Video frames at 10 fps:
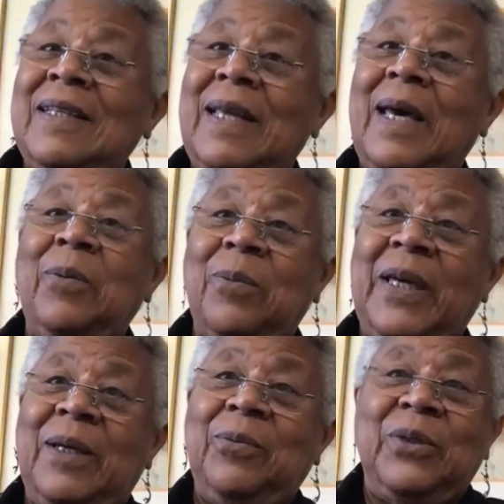in that
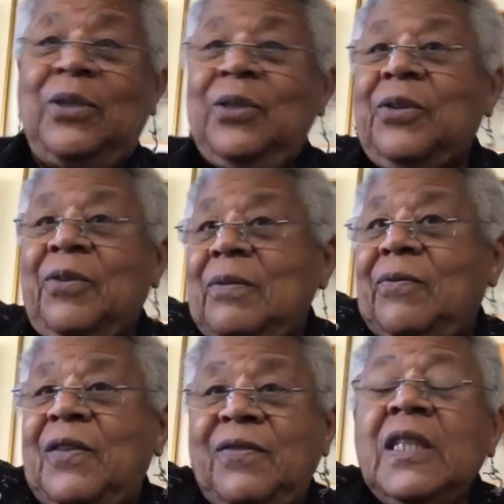way when you're
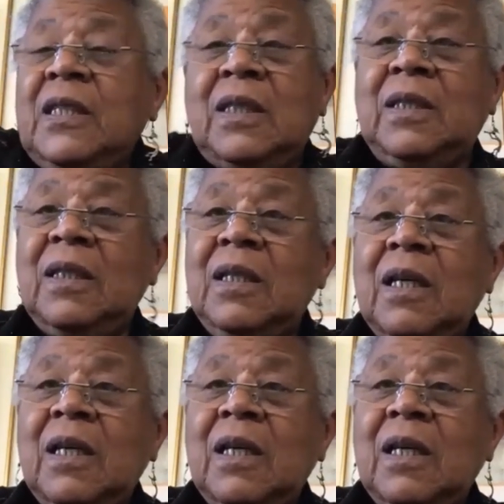15